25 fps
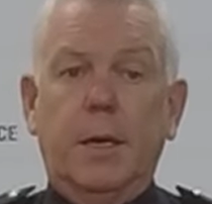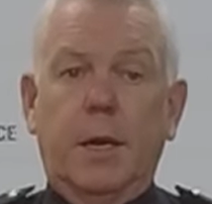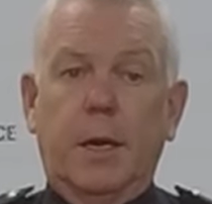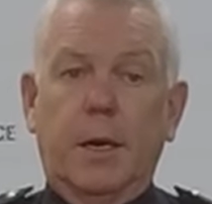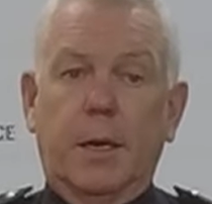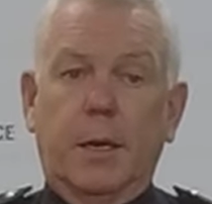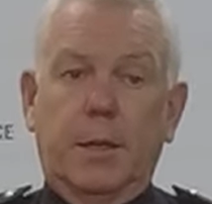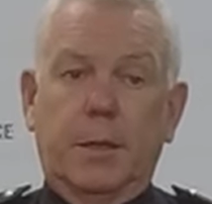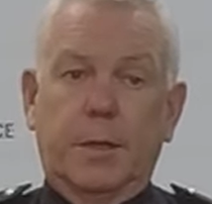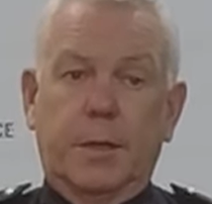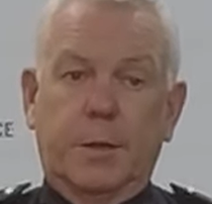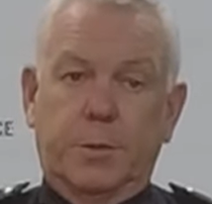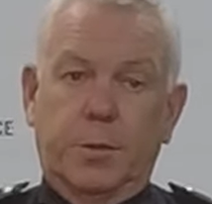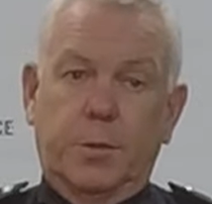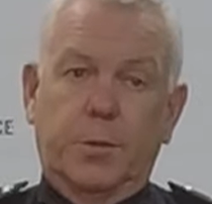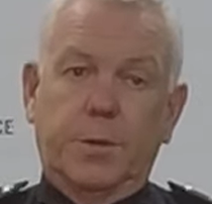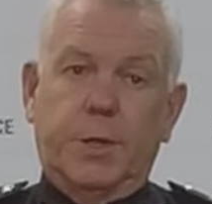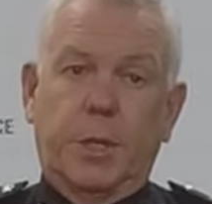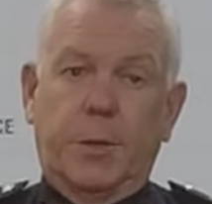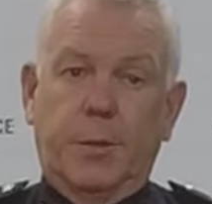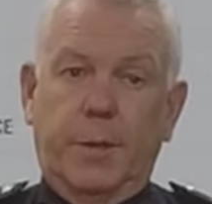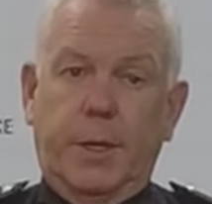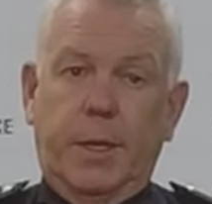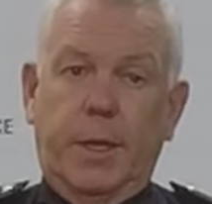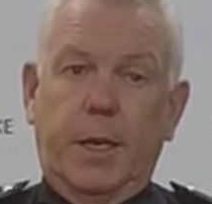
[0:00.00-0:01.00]
There's
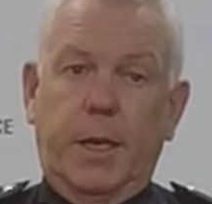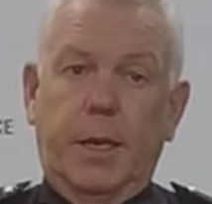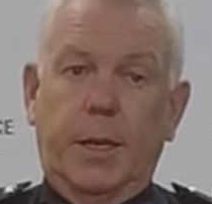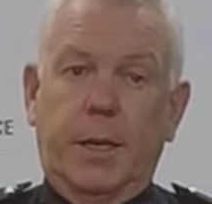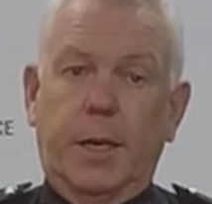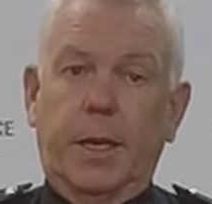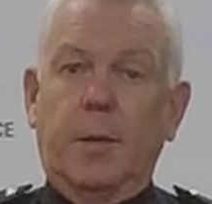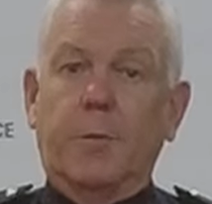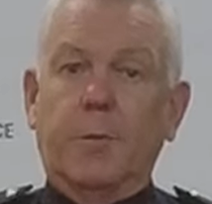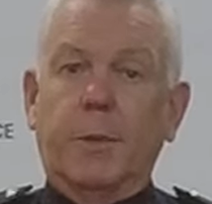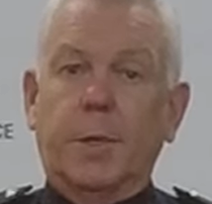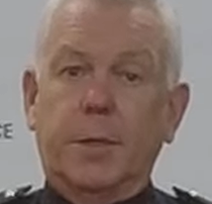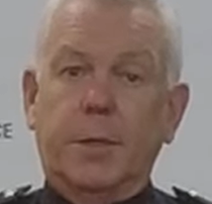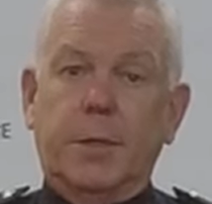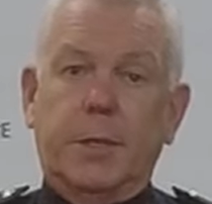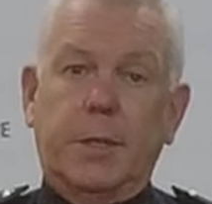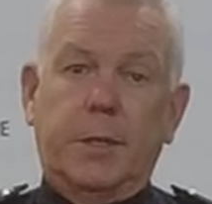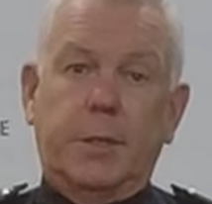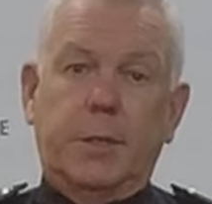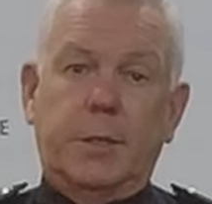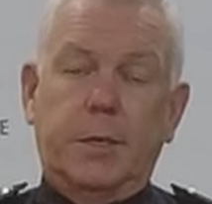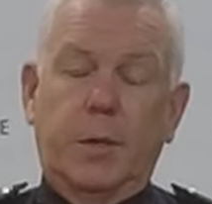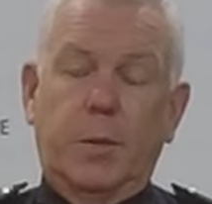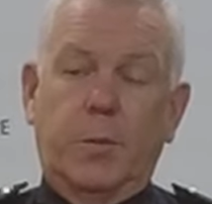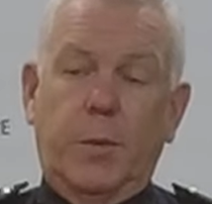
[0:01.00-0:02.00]
also an element
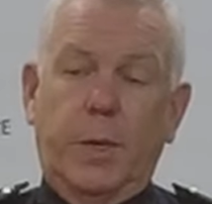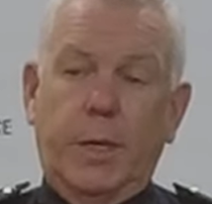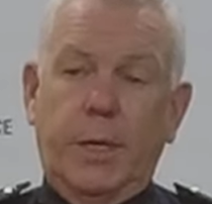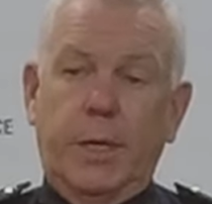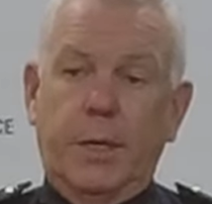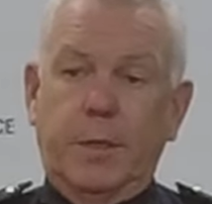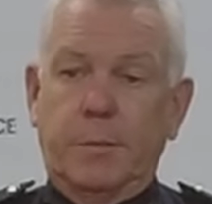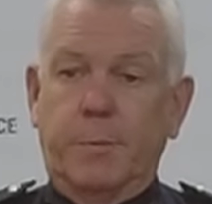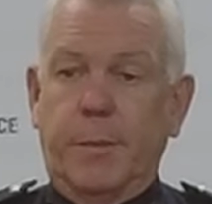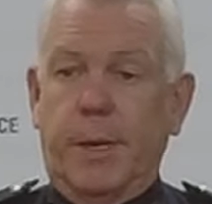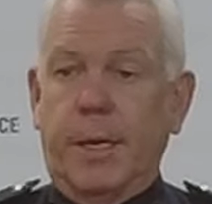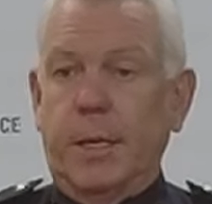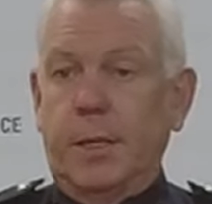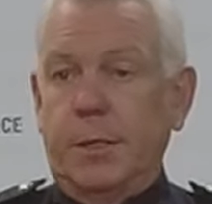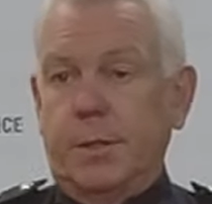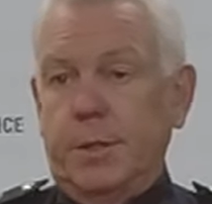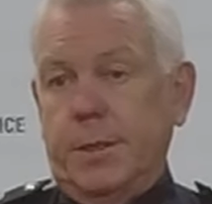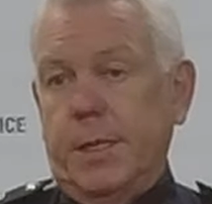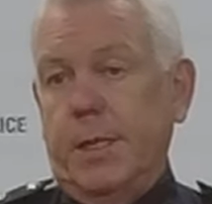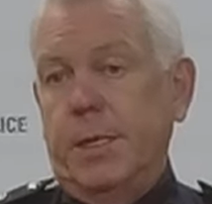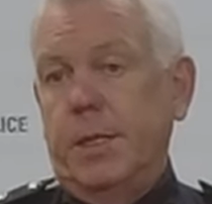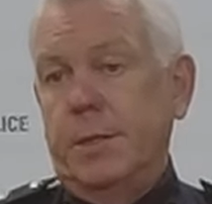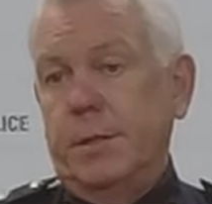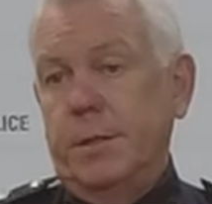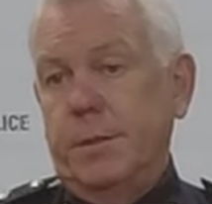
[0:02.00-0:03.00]
that we need to manage,
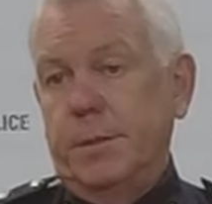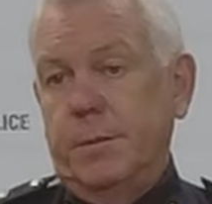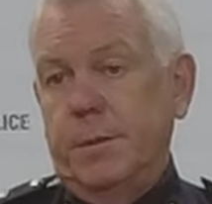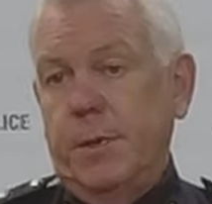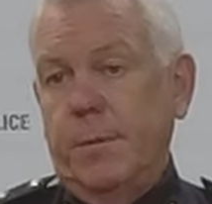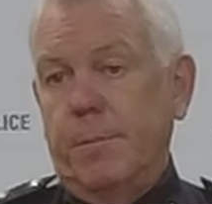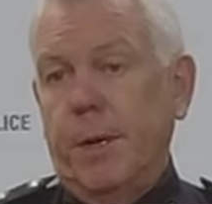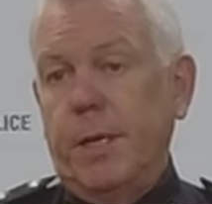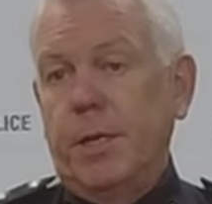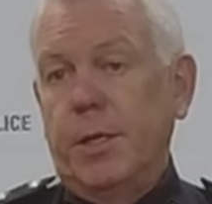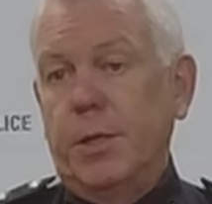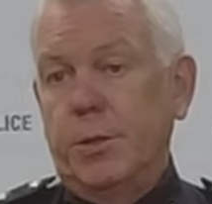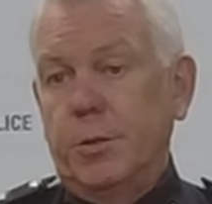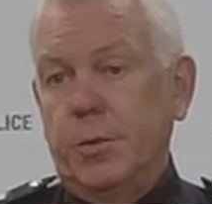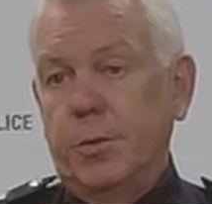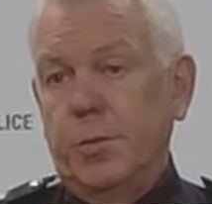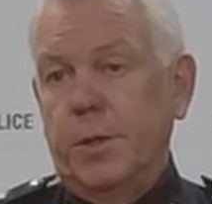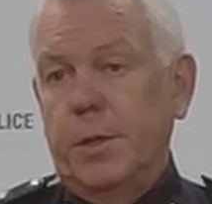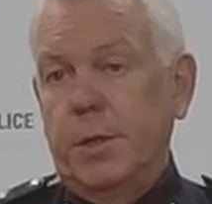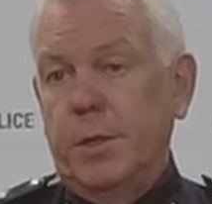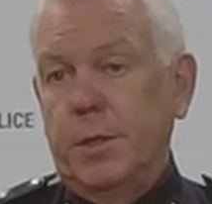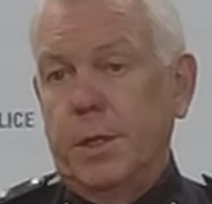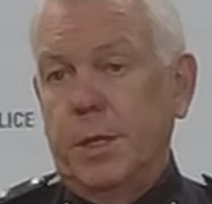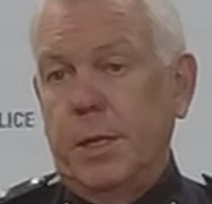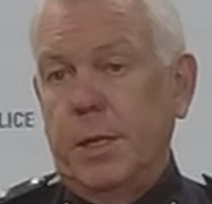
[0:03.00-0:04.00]
and that is making sure
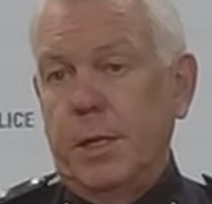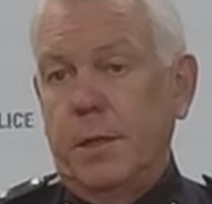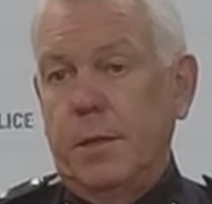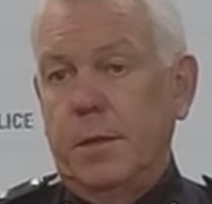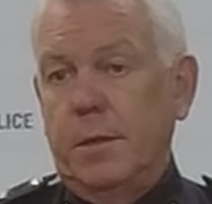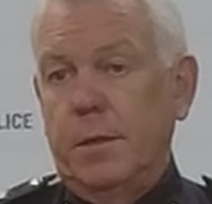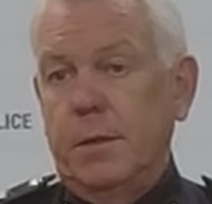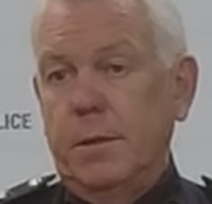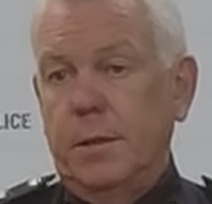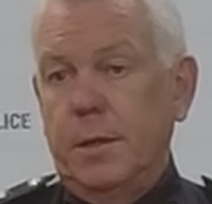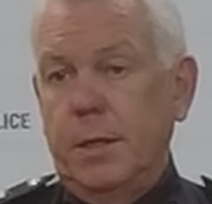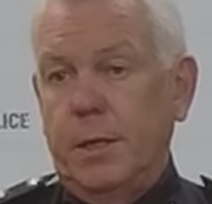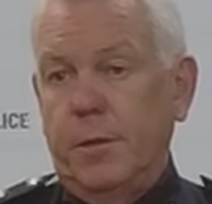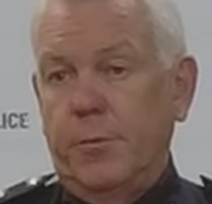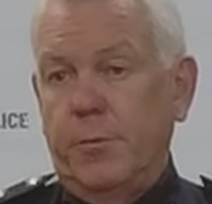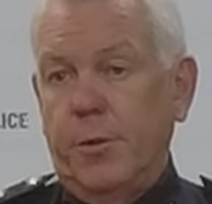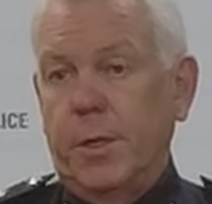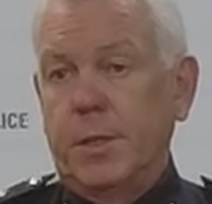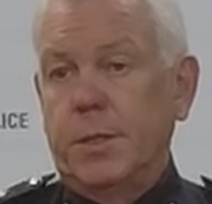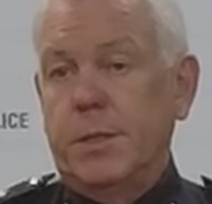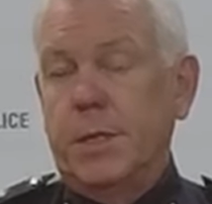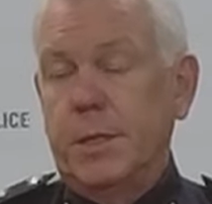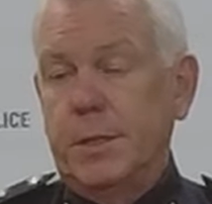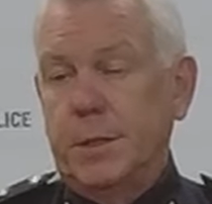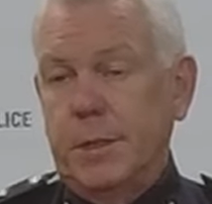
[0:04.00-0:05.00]
that the
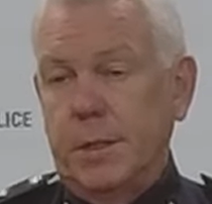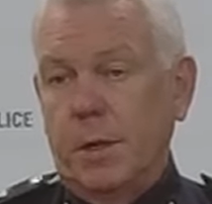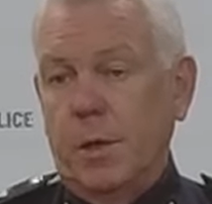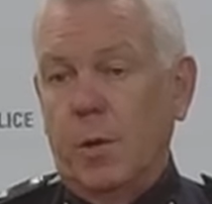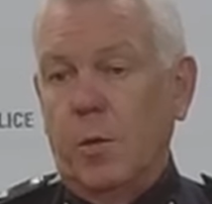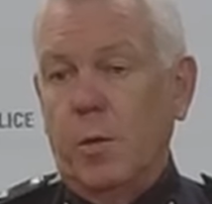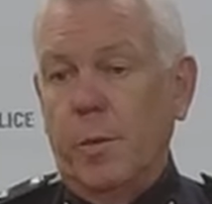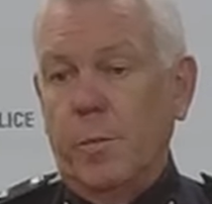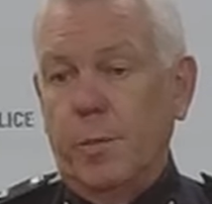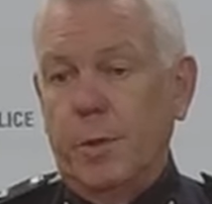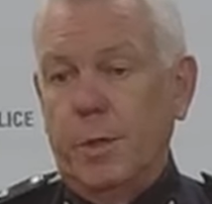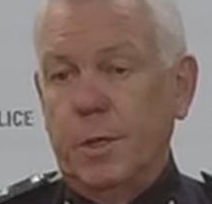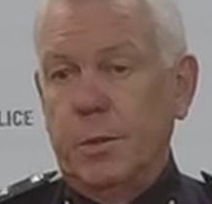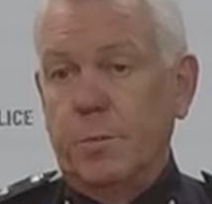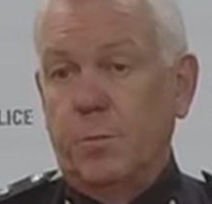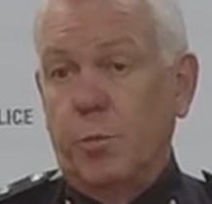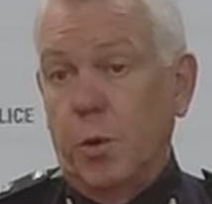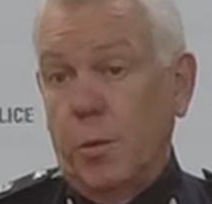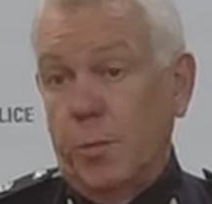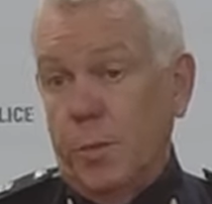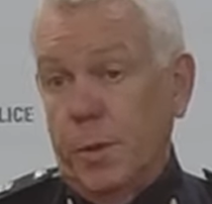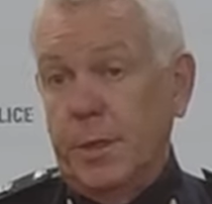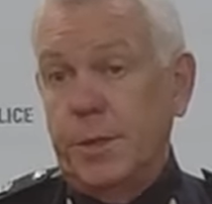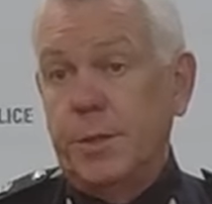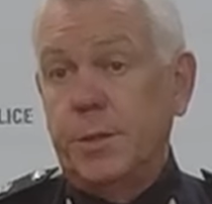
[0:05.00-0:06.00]
drug testing equipment is
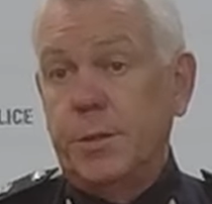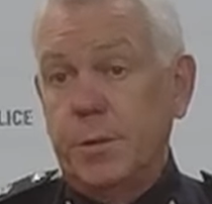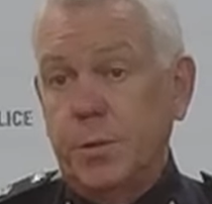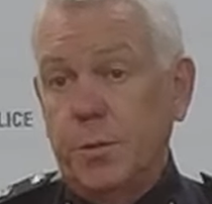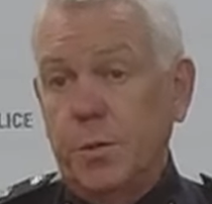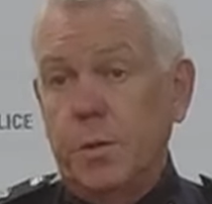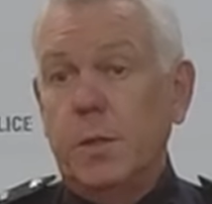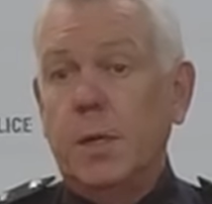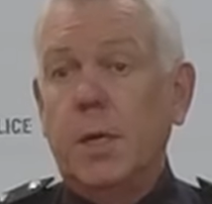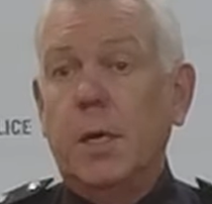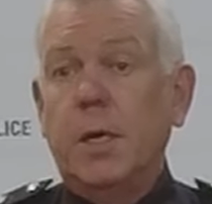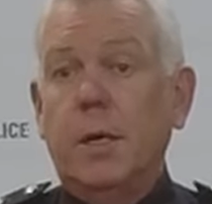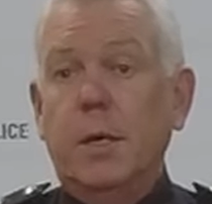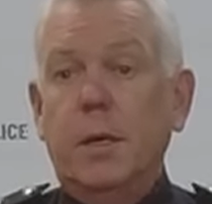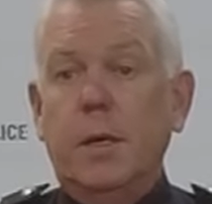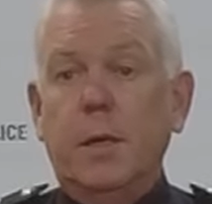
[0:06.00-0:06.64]
properly stored.